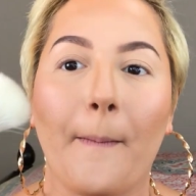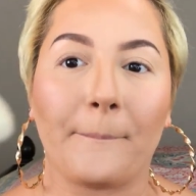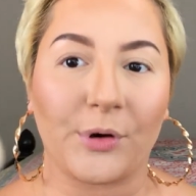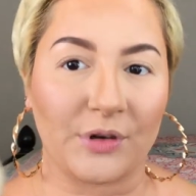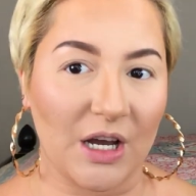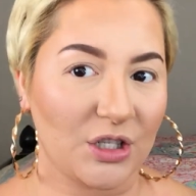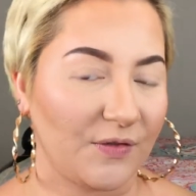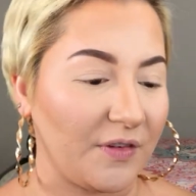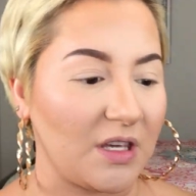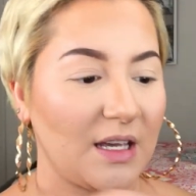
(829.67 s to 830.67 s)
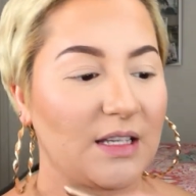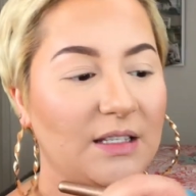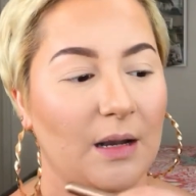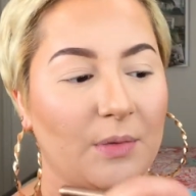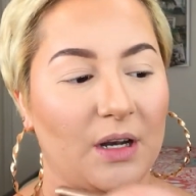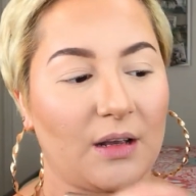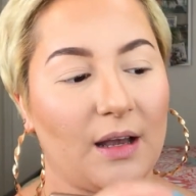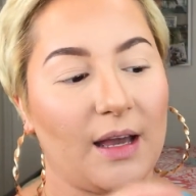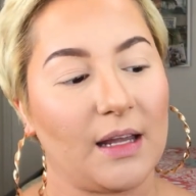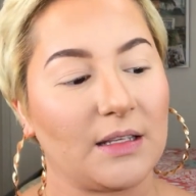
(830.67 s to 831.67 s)
brush for this, and I'm gonna
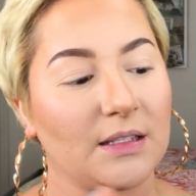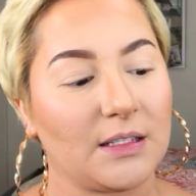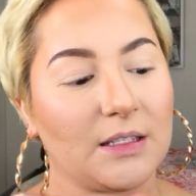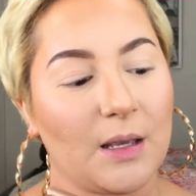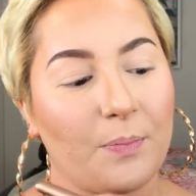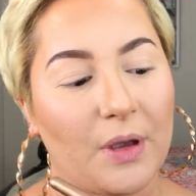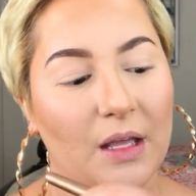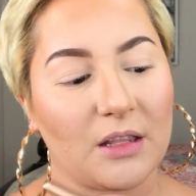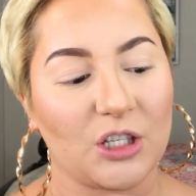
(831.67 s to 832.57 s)
go ahead and dip it.